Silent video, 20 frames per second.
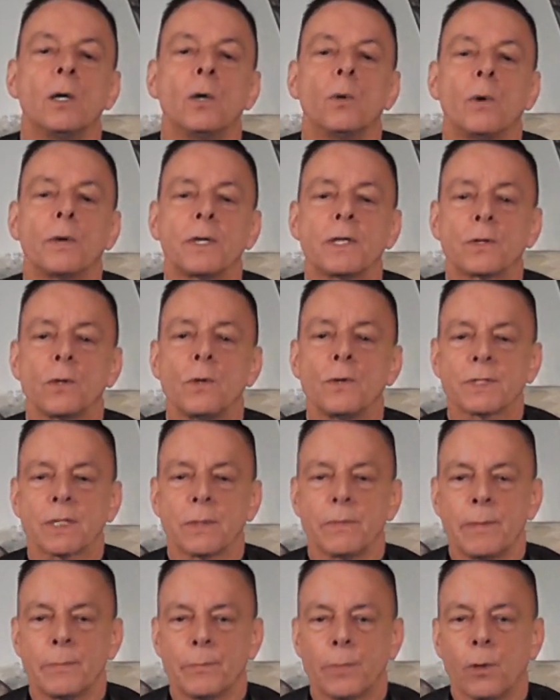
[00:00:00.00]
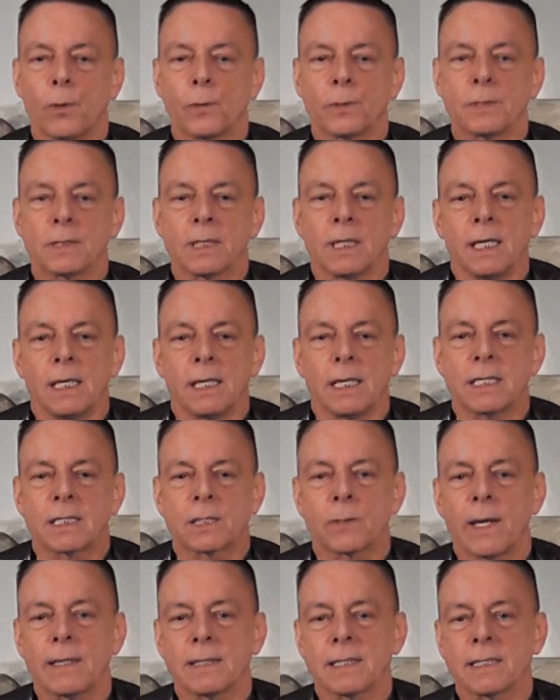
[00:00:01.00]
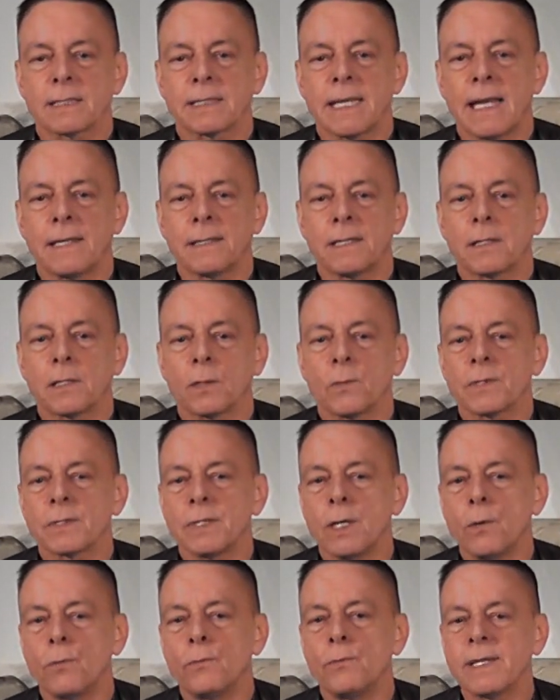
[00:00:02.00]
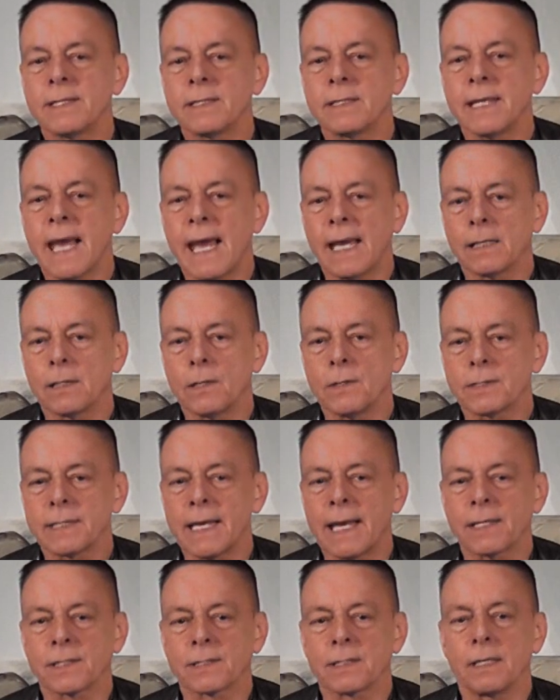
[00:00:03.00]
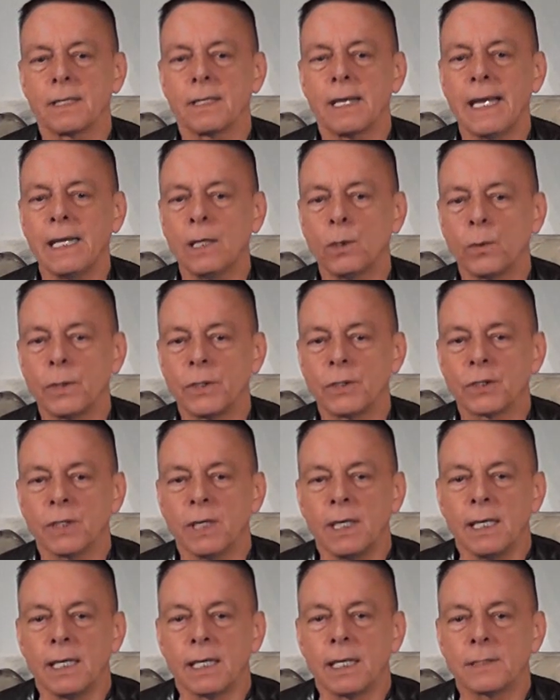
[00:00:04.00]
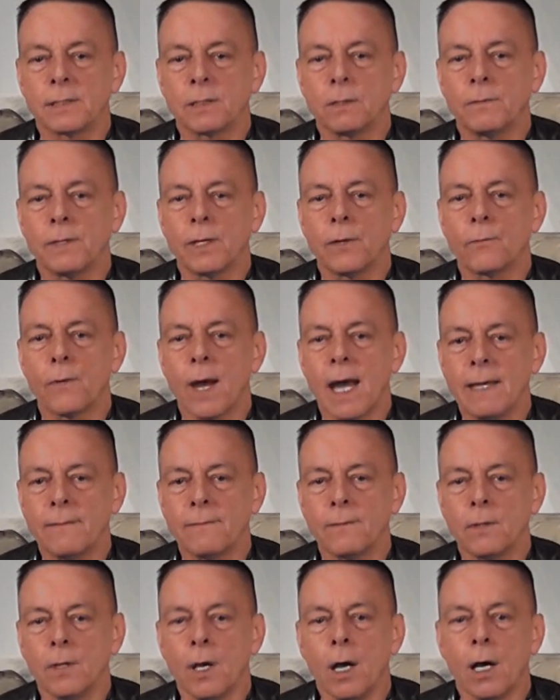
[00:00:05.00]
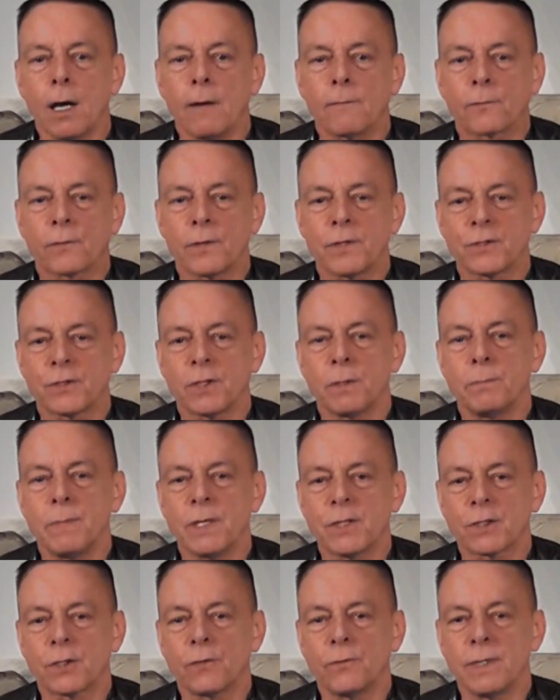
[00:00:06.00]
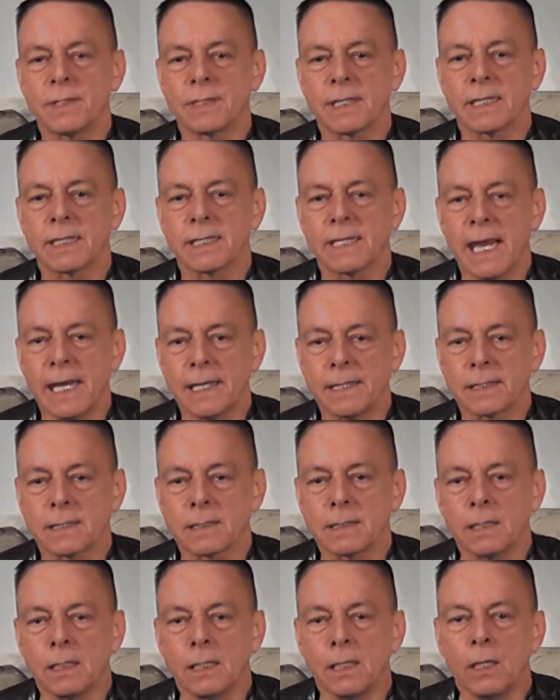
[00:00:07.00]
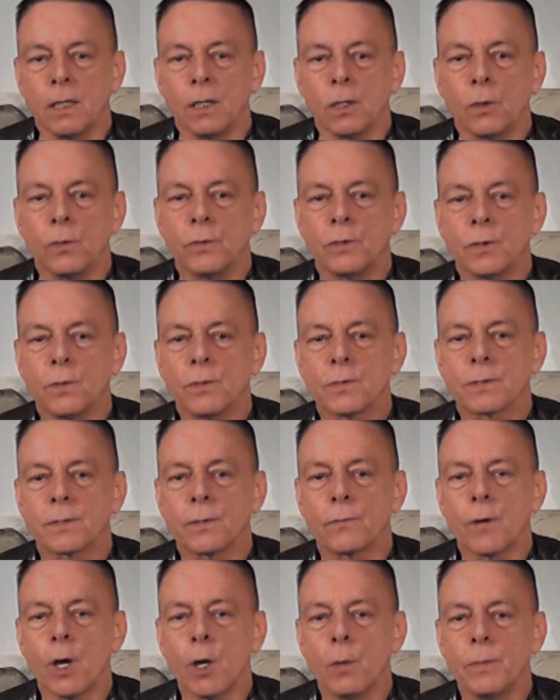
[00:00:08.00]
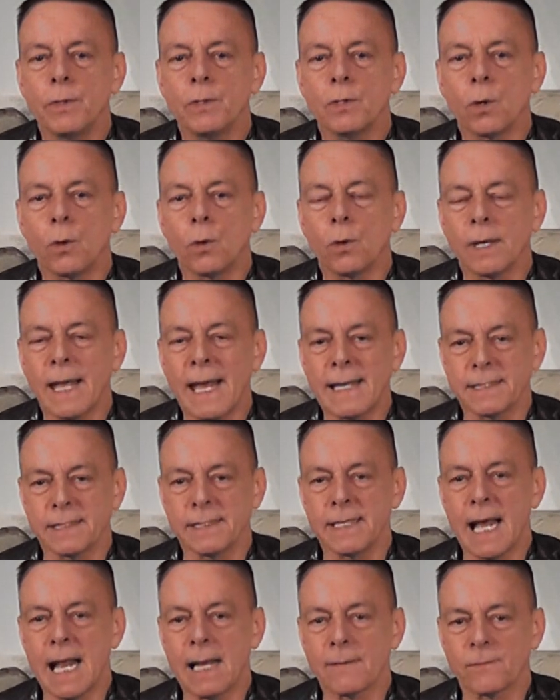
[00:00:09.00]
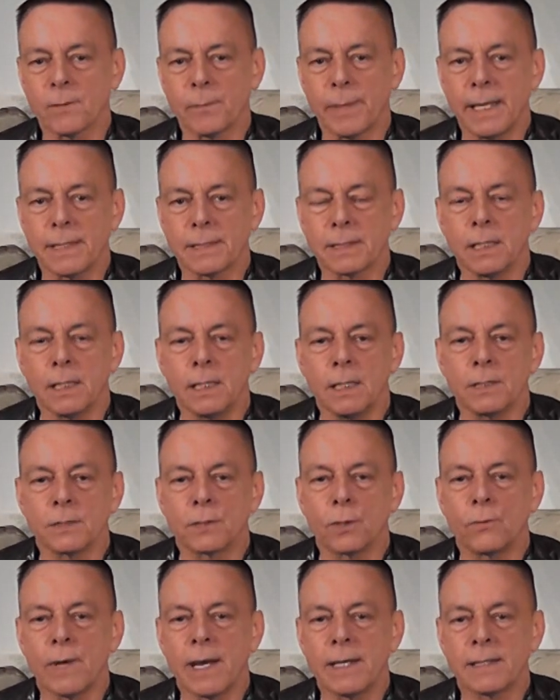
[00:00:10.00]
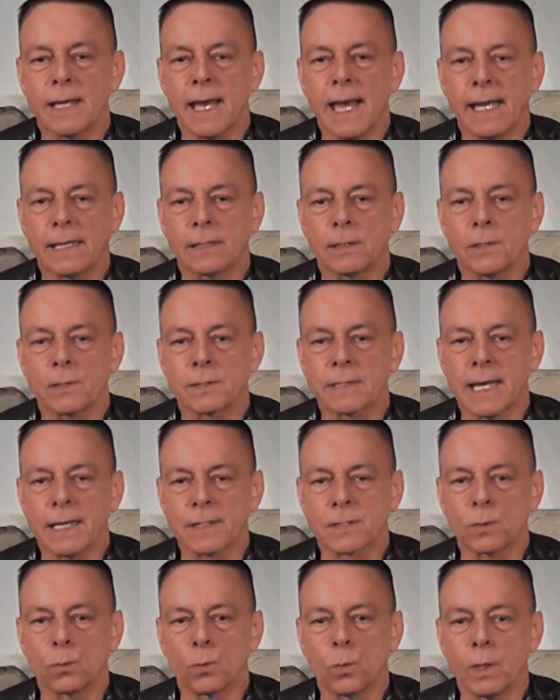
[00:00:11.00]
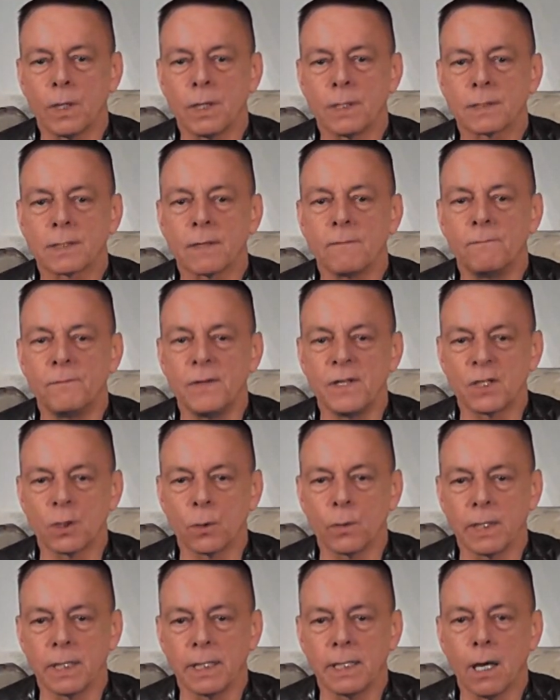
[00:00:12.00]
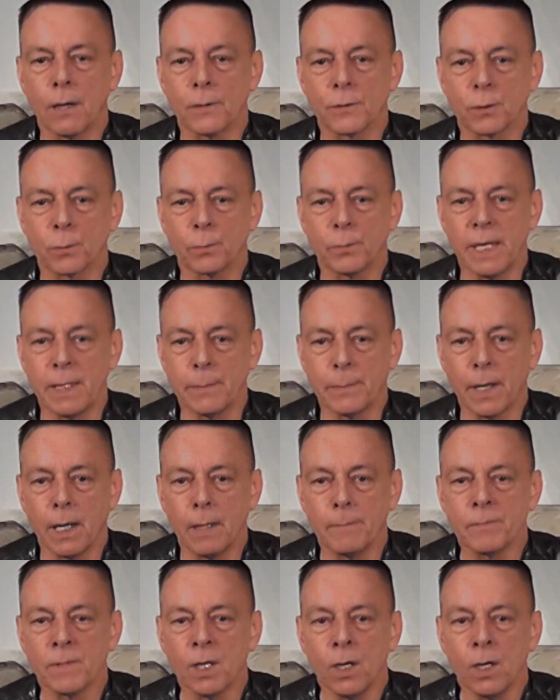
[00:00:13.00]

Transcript: What is also important is to understand that there was no written Anglo-Saxon language until the arrival of Christian missionaries in Kent, who used the Roman or Latin alphabet to render Anglo-Saxon words visually onto paper